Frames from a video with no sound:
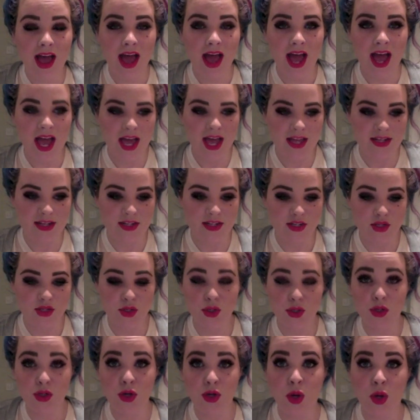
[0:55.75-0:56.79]
and,
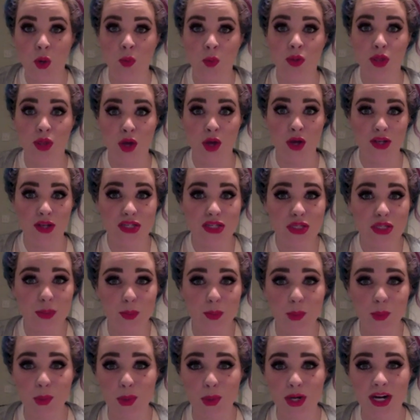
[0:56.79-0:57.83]
you know, with y'all's
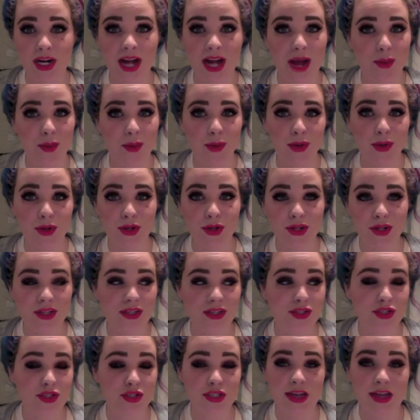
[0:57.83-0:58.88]
support, I will
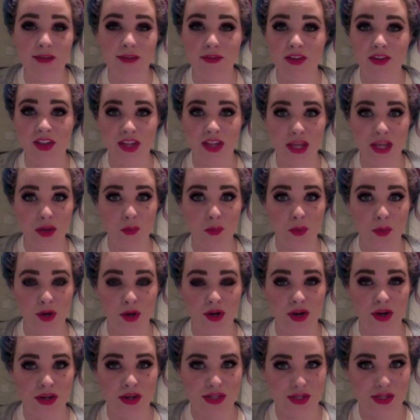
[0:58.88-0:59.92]
definitely
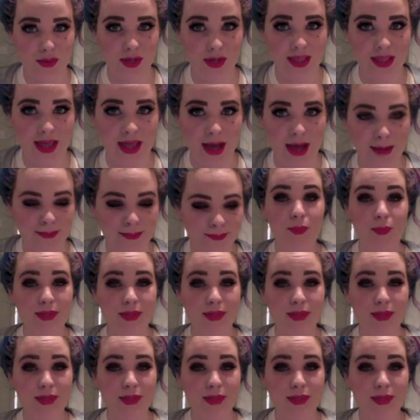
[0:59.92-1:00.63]
work on doing that.